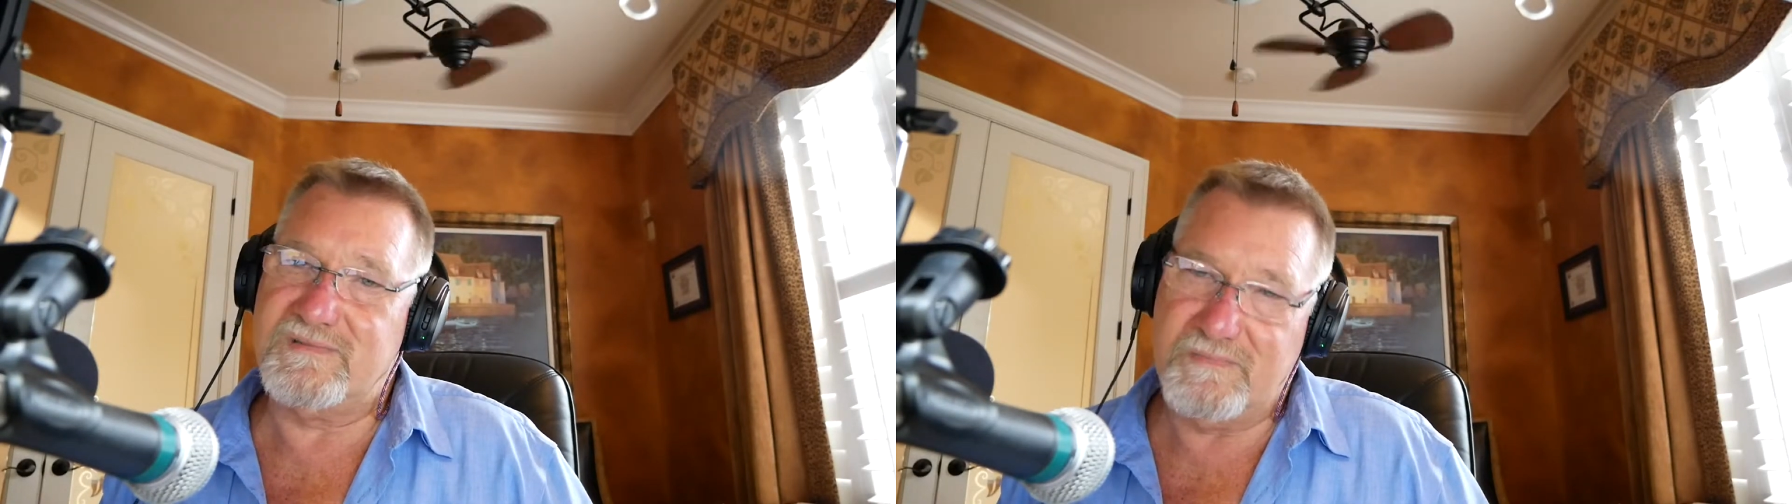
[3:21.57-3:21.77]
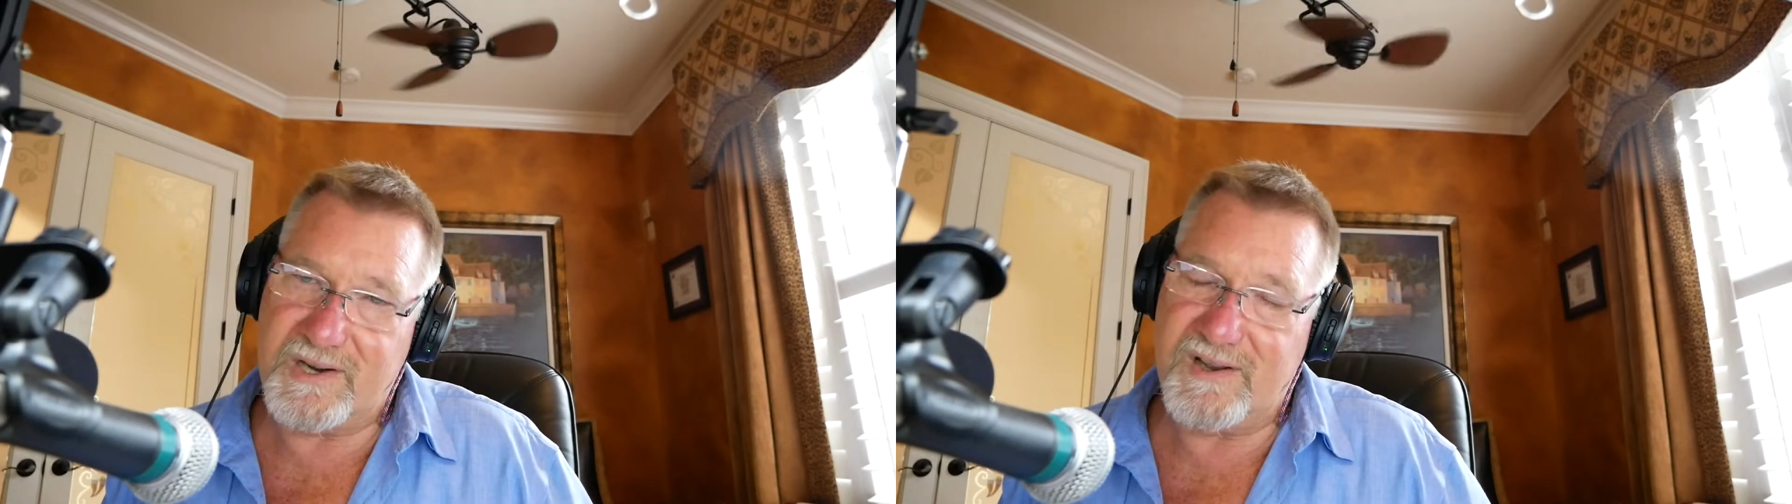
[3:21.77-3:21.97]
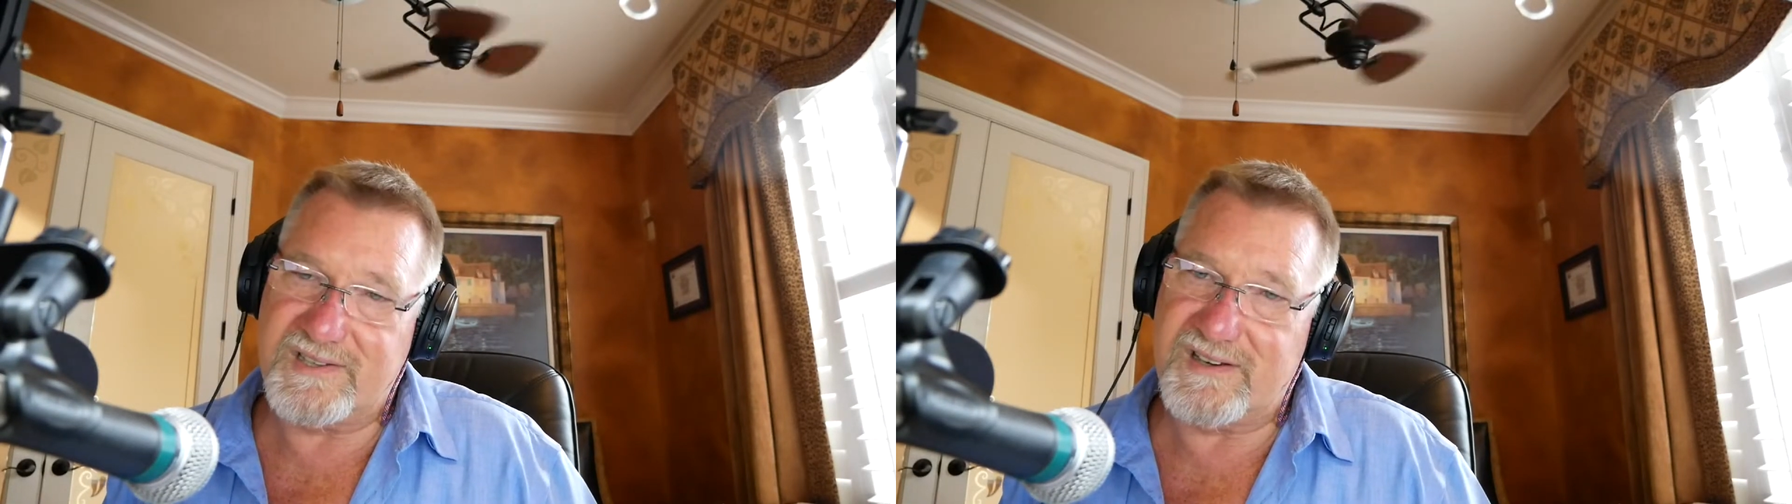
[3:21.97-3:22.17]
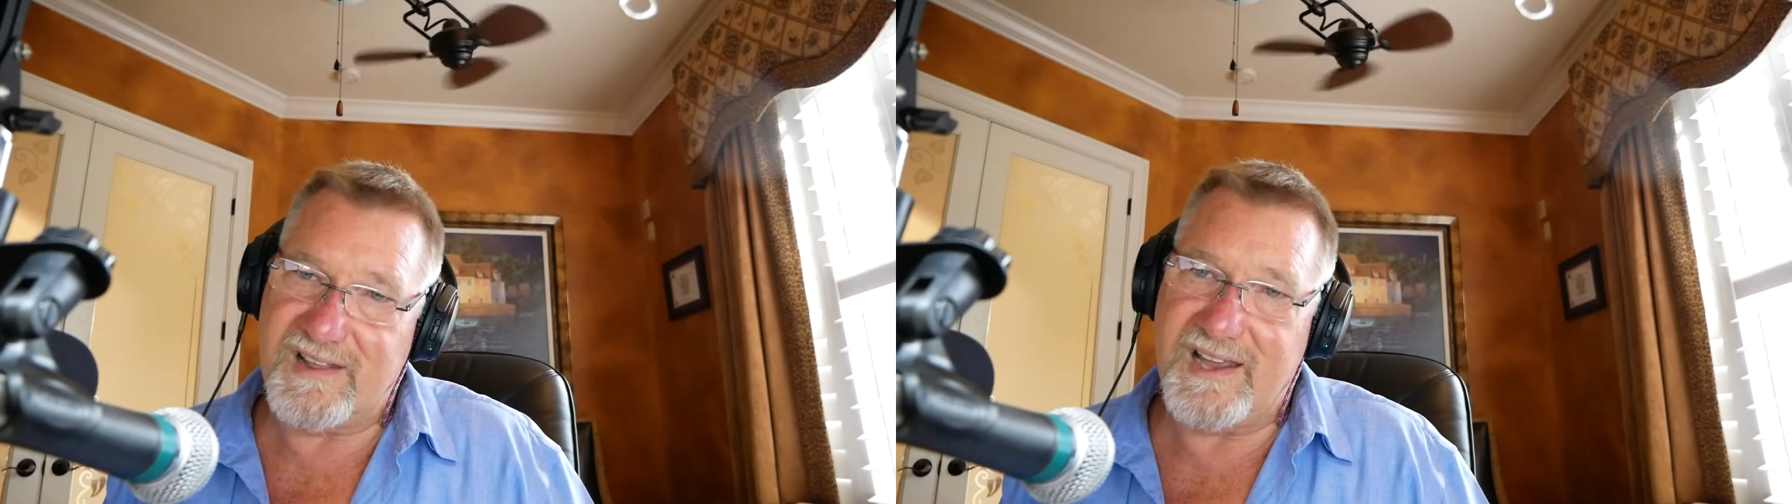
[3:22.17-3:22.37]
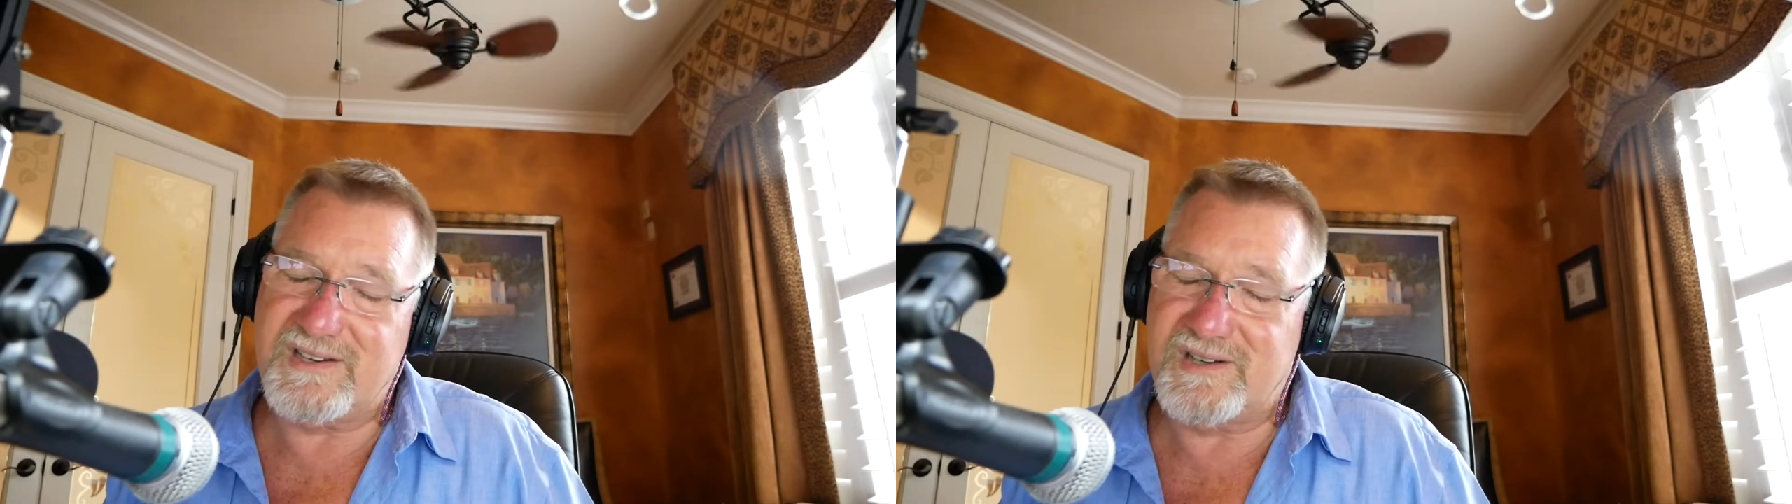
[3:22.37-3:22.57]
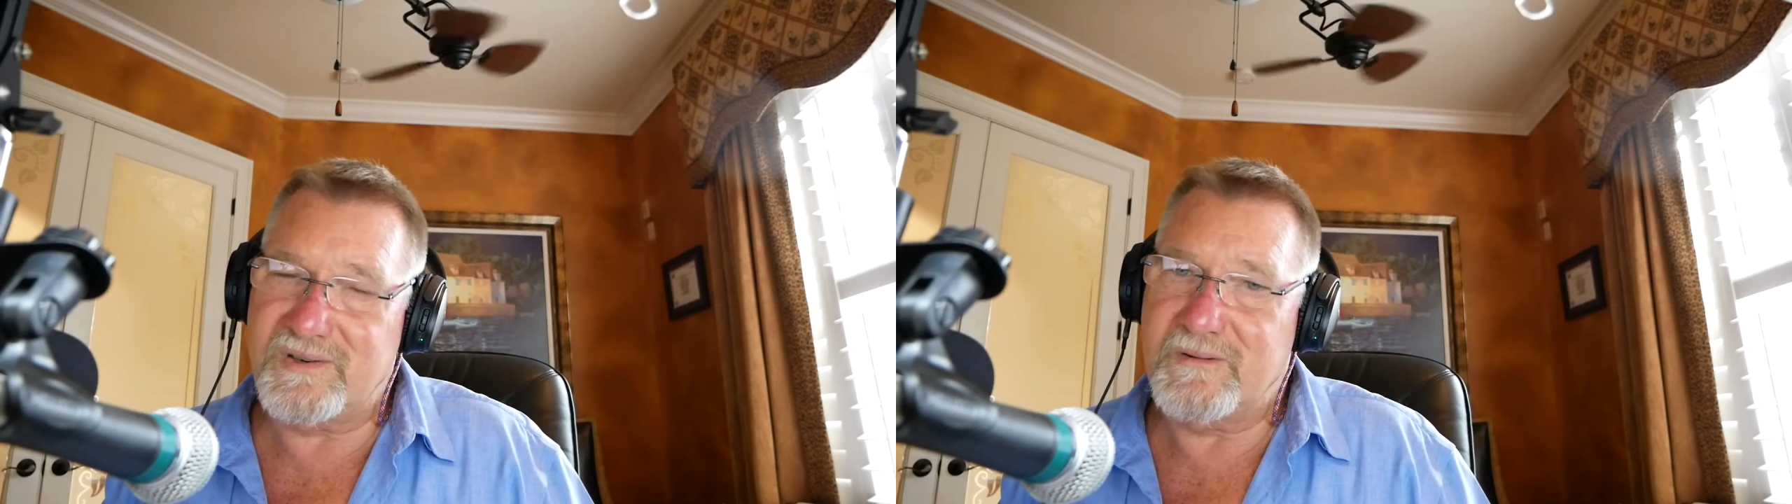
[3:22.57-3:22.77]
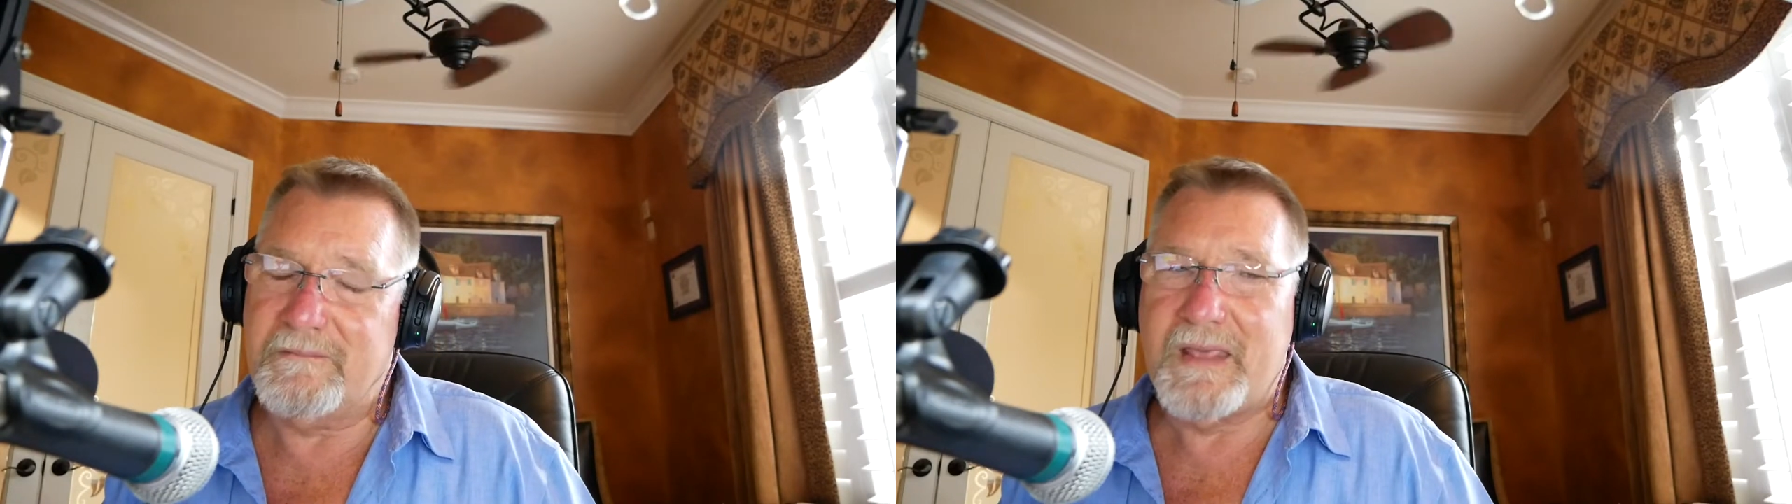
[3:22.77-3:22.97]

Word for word: because of that too.